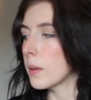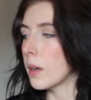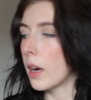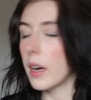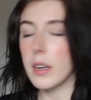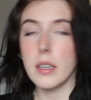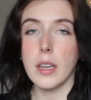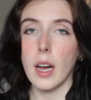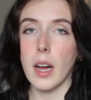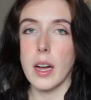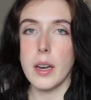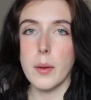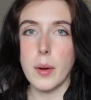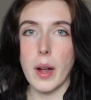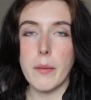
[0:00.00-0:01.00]

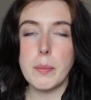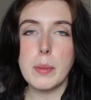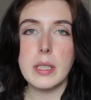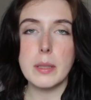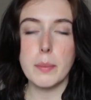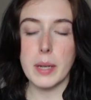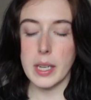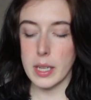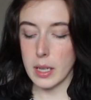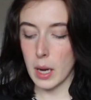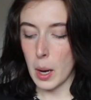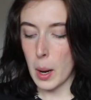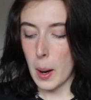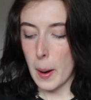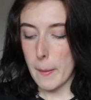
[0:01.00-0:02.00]
Anyway, I've been debating
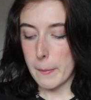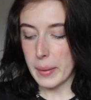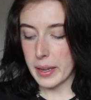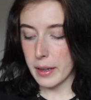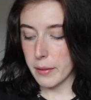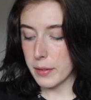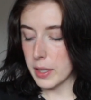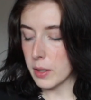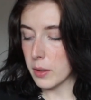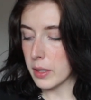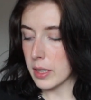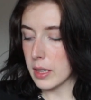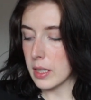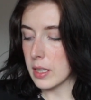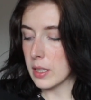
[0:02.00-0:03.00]
making a video
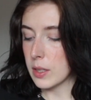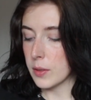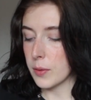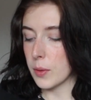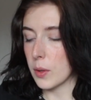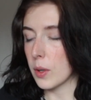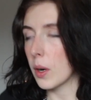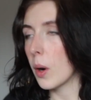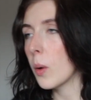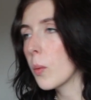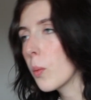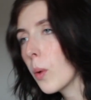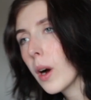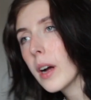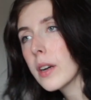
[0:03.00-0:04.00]
like this for a
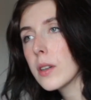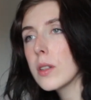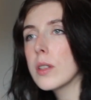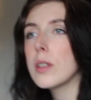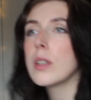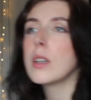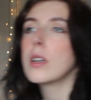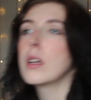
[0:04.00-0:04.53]
while